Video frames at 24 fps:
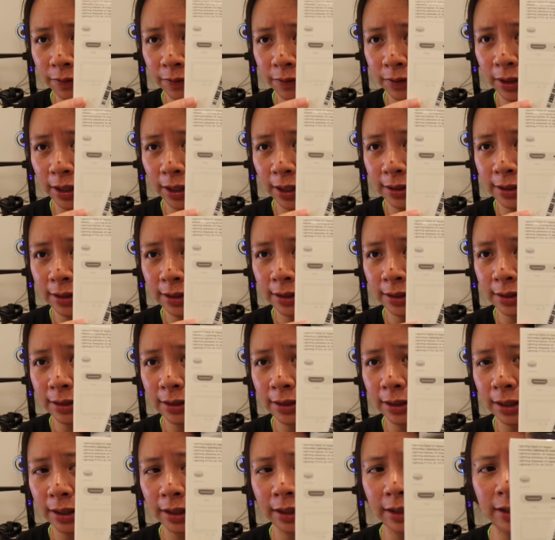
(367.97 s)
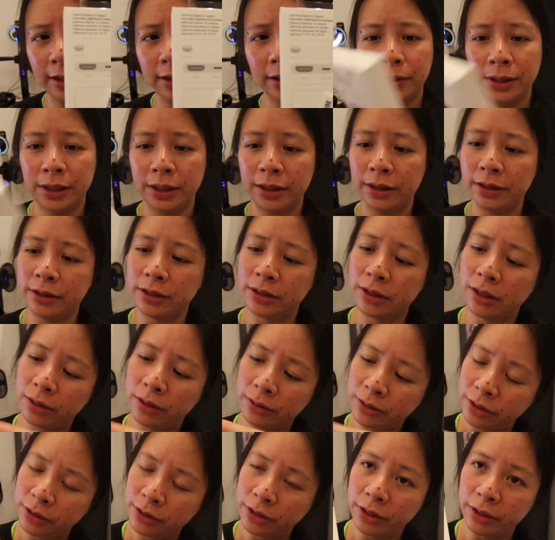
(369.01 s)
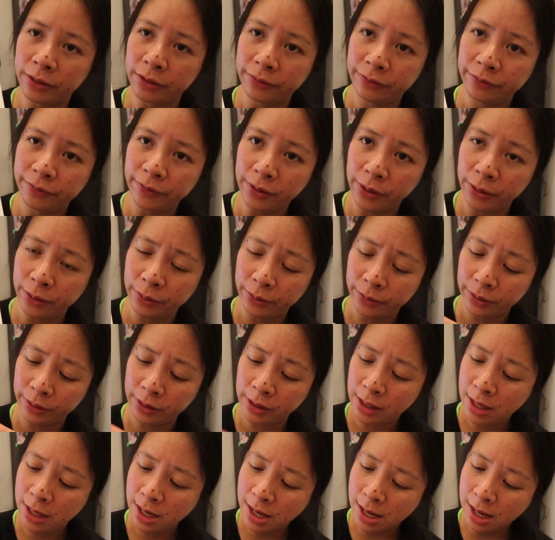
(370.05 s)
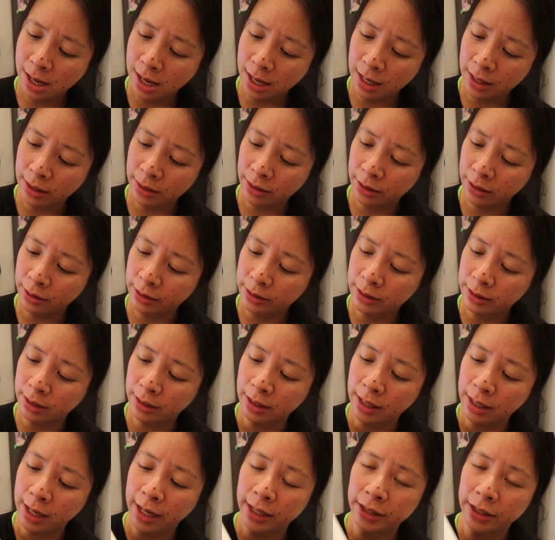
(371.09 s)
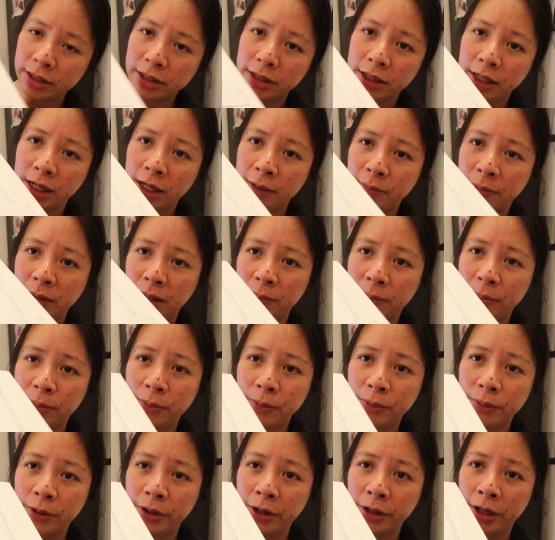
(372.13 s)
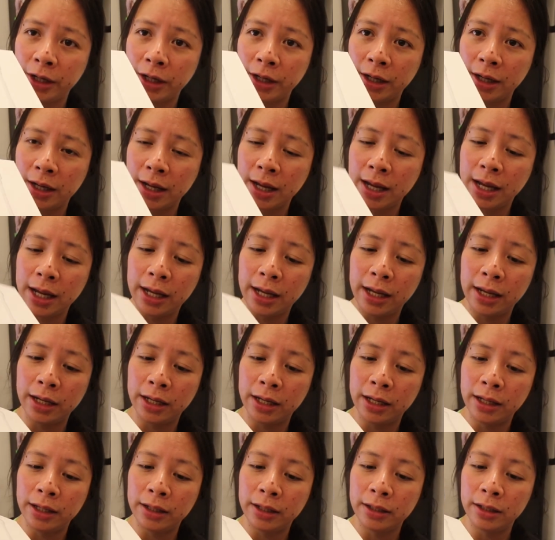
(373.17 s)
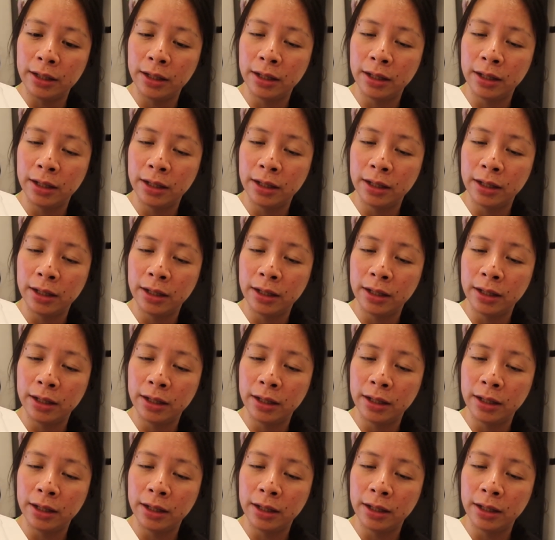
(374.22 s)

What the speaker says: you guys can see it, but this goes to your phone, and there's an HDMI port and